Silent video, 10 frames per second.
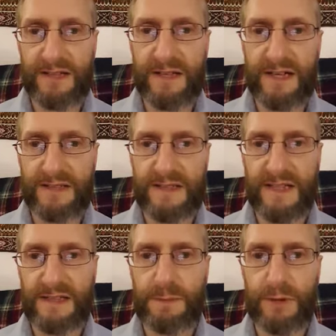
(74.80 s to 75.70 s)
Arctic
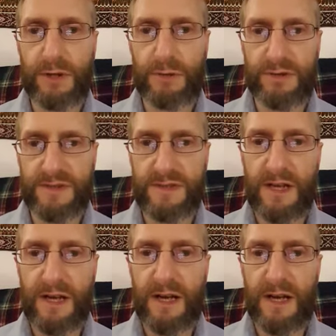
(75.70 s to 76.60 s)
explorers
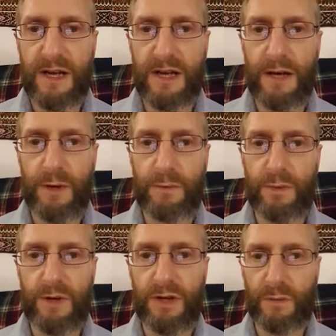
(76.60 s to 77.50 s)

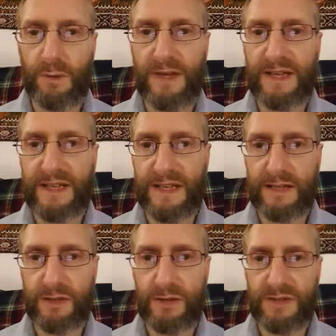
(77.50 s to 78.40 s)
were
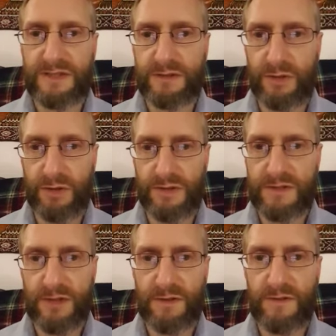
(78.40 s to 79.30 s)
making
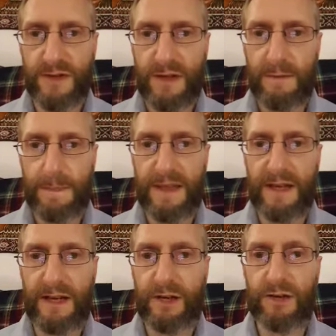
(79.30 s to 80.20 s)
notes of
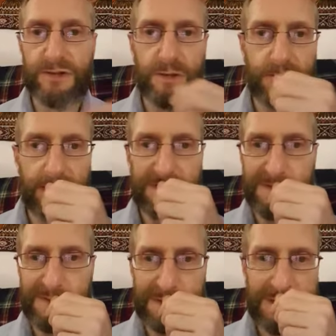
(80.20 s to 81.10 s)
their course
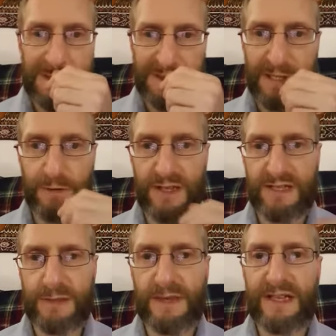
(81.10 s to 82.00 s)
corrections, they were
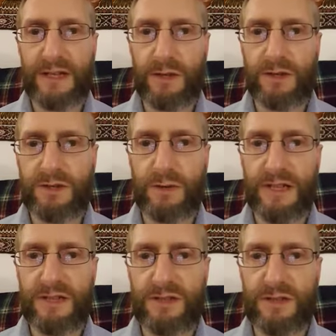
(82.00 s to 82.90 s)
actually making course
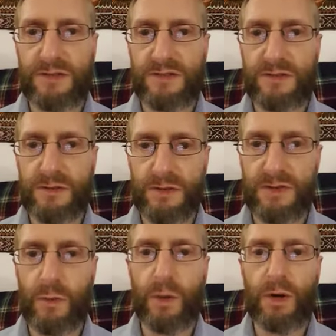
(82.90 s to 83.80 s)
corrections
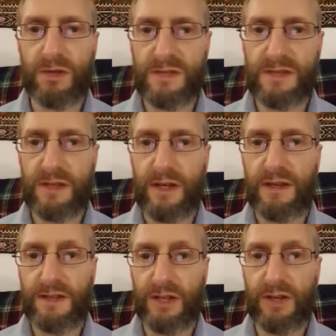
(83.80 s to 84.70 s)
towards
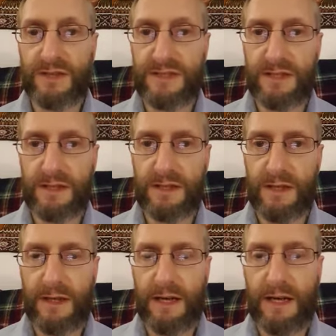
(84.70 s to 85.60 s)
the continent.
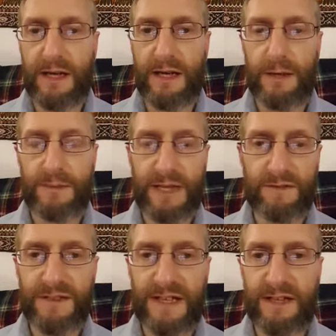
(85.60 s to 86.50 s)
Now,
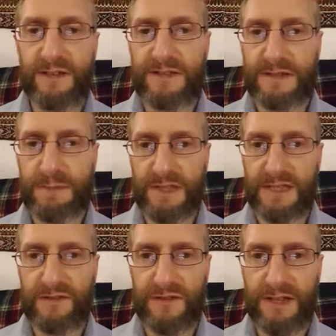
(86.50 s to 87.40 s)
flat earthers
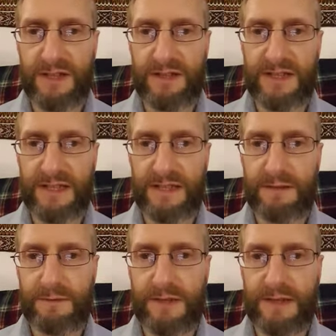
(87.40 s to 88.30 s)
believe that
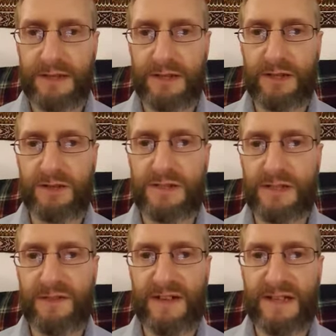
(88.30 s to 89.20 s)
the
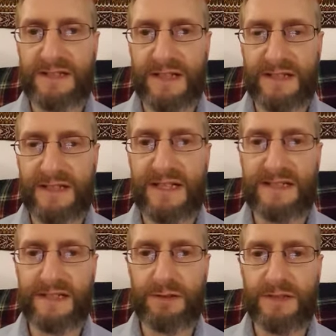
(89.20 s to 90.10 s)
continent of
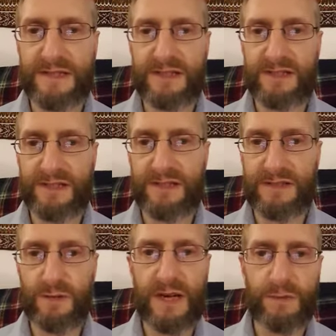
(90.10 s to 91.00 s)
Antarctica is actually
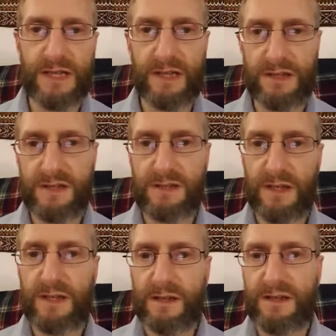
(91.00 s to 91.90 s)
surrounding us.
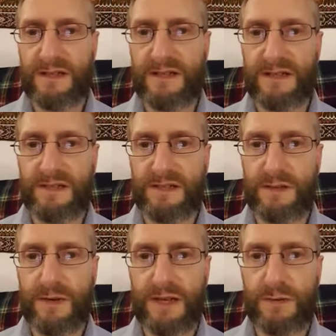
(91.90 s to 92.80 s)
It's actually
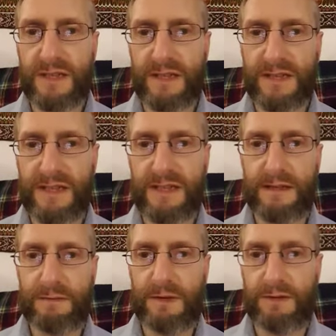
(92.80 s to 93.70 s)
surrounding
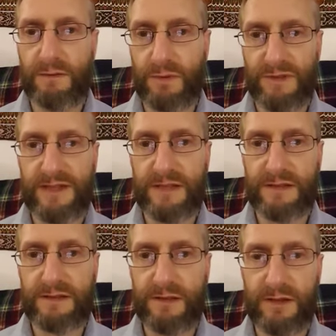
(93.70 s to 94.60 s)
what they
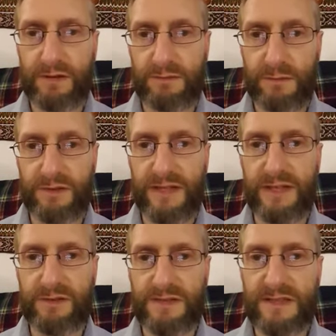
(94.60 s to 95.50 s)

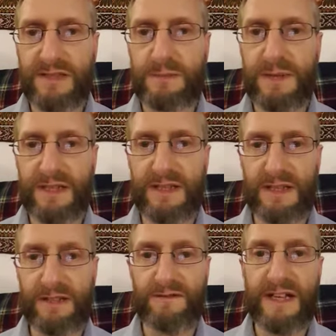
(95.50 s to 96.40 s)
consider to be
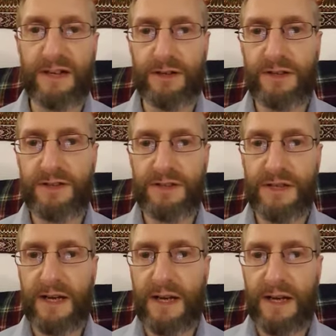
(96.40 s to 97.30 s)
the flat Earth,
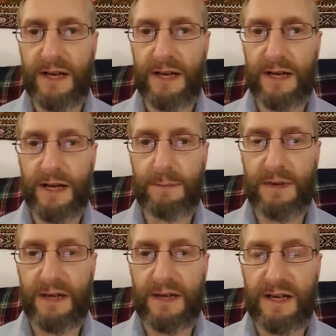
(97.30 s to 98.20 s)
and
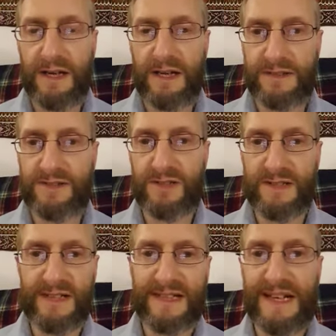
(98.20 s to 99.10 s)
so it's
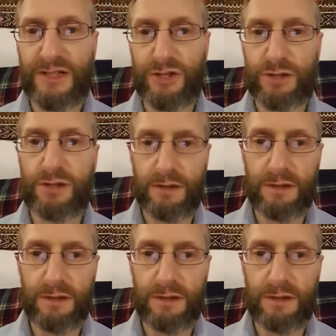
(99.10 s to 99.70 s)
like an edge.